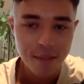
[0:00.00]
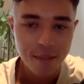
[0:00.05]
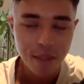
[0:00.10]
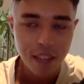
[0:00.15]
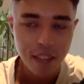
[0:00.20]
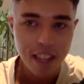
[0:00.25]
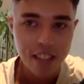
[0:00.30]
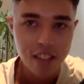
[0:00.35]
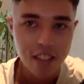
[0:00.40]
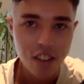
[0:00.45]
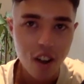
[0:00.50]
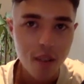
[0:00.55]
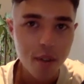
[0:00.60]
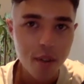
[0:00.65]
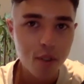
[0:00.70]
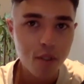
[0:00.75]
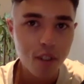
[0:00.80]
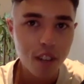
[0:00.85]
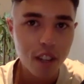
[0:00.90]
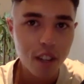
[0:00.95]
is I'm a
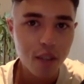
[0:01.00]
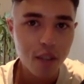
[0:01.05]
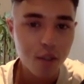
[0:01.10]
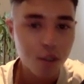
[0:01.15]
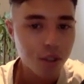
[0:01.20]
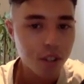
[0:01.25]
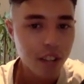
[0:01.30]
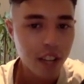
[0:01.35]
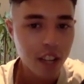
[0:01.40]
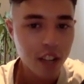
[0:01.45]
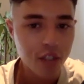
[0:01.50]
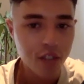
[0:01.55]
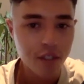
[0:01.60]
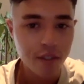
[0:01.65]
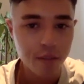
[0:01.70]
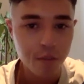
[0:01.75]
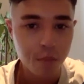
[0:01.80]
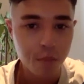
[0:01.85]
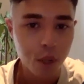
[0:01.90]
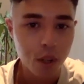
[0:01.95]
really routine
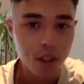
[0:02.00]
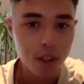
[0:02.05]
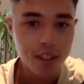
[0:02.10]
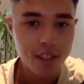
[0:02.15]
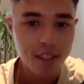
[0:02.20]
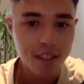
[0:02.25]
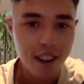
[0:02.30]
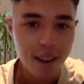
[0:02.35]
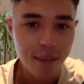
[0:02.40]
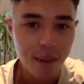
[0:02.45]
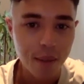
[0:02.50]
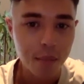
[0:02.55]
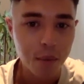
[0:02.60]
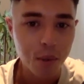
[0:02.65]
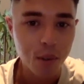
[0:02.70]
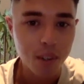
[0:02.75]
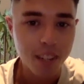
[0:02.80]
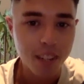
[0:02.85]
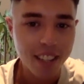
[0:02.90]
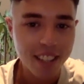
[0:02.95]
driven person around my
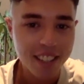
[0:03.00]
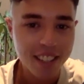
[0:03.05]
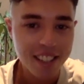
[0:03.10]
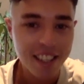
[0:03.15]
mornings.